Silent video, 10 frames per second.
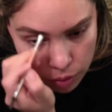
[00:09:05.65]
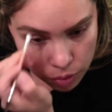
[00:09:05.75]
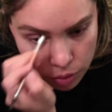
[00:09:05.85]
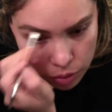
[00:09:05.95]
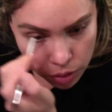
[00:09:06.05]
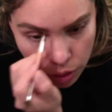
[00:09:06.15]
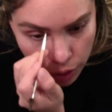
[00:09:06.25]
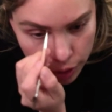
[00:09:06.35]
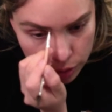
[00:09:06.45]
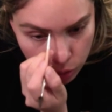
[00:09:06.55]
Sorry,
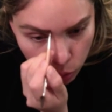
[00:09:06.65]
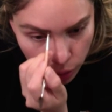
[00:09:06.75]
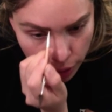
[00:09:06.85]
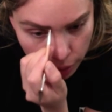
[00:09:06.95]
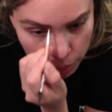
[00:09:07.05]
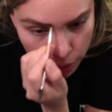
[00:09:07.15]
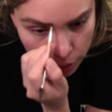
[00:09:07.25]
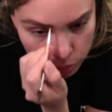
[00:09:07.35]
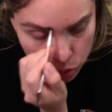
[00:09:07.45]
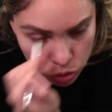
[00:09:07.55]
it's quiet, but
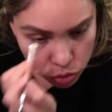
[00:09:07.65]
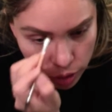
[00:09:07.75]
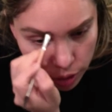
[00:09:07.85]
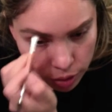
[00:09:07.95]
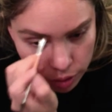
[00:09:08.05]
I'm just trying to...